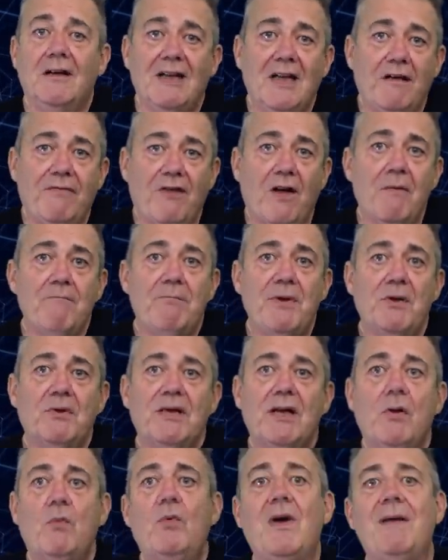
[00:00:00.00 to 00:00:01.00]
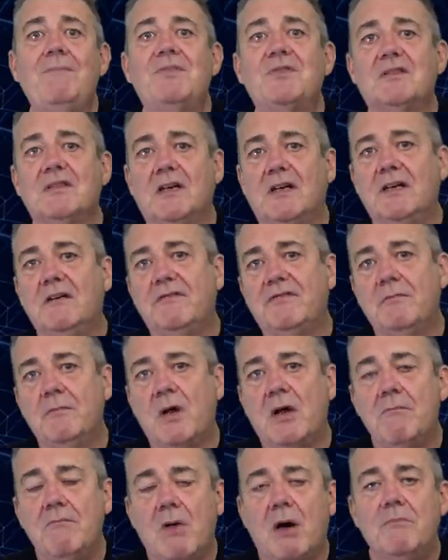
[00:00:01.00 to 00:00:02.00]
If I'm building a website for
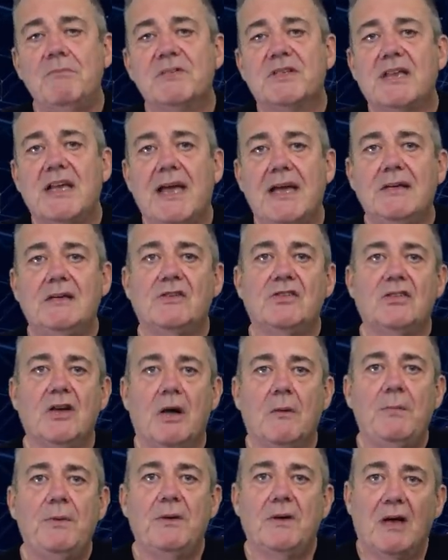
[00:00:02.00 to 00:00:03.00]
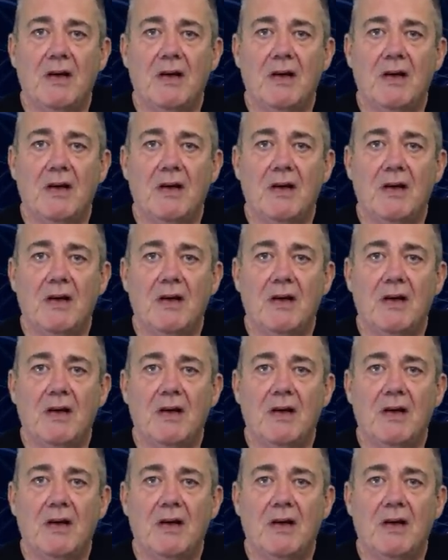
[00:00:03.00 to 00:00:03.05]
my mum's cake shop,